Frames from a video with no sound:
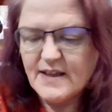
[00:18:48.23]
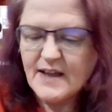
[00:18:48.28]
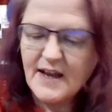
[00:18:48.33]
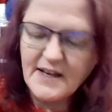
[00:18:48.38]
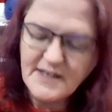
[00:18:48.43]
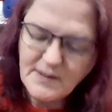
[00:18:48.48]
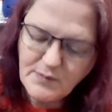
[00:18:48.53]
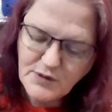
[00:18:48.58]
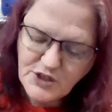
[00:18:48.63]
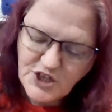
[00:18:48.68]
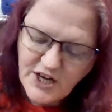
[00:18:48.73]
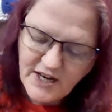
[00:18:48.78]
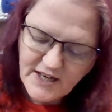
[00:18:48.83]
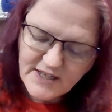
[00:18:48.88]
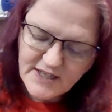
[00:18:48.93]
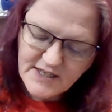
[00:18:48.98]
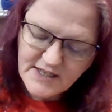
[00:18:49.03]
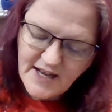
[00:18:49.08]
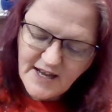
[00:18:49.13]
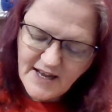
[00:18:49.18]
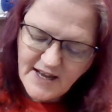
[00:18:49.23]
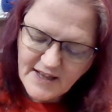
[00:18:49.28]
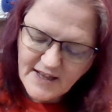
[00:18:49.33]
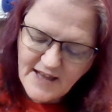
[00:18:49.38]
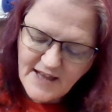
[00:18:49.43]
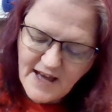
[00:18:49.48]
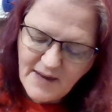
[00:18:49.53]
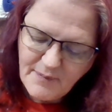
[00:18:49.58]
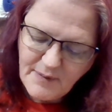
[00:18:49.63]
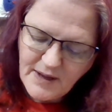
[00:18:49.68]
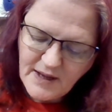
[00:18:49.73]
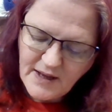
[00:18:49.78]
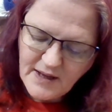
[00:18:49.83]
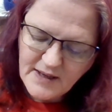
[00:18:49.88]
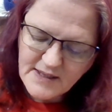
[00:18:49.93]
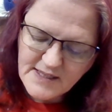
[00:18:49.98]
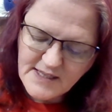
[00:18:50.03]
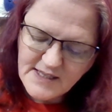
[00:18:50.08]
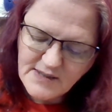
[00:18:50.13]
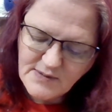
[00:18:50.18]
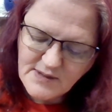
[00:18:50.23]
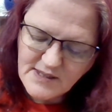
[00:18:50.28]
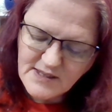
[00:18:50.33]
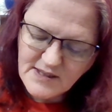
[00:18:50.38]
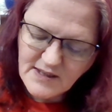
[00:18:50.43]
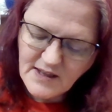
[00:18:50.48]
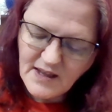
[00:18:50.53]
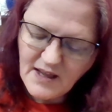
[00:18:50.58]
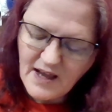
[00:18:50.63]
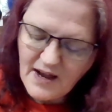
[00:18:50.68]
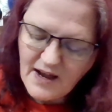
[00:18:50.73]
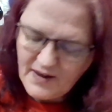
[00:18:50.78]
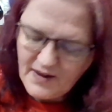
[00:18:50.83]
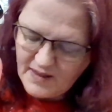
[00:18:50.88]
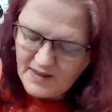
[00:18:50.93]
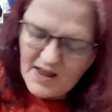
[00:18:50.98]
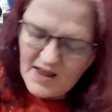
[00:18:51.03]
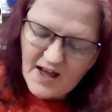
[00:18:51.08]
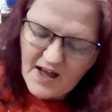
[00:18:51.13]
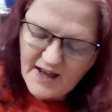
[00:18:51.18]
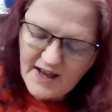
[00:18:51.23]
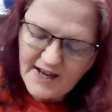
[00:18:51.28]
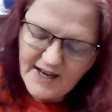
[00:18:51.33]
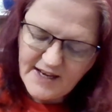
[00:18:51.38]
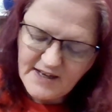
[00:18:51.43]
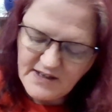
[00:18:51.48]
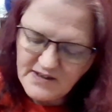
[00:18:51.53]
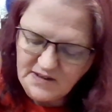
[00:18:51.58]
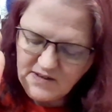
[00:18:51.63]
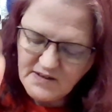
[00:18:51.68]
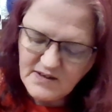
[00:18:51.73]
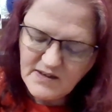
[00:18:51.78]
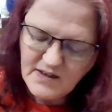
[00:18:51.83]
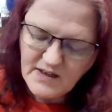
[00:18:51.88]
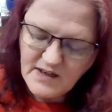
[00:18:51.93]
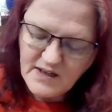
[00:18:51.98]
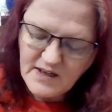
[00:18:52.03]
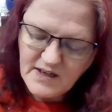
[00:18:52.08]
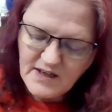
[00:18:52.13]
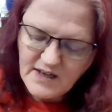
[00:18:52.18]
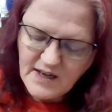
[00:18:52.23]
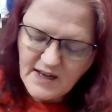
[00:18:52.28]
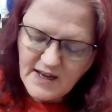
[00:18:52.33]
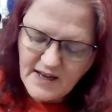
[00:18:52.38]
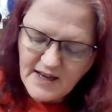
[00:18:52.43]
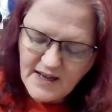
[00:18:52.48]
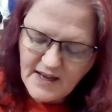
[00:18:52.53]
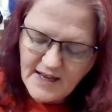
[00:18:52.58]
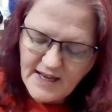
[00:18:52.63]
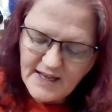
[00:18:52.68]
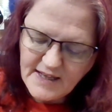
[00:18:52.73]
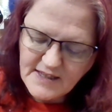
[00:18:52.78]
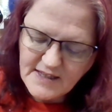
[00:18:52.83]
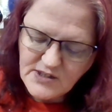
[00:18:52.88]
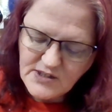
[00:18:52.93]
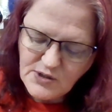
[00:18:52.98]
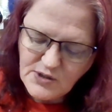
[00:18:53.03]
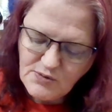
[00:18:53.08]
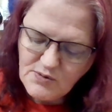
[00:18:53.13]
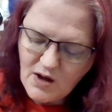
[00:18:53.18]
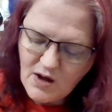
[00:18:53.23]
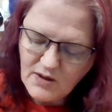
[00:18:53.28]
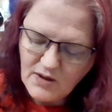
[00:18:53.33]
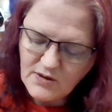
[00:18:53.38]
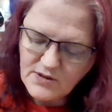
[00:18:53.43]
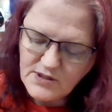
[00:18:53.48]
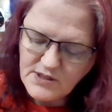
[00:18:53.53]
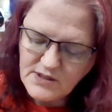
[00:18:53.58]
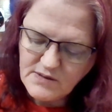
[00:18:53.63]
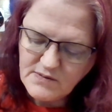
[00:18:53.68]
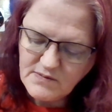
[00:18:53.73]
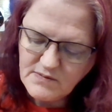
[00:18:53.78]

I double checked, and that means since it was a line, it's $2.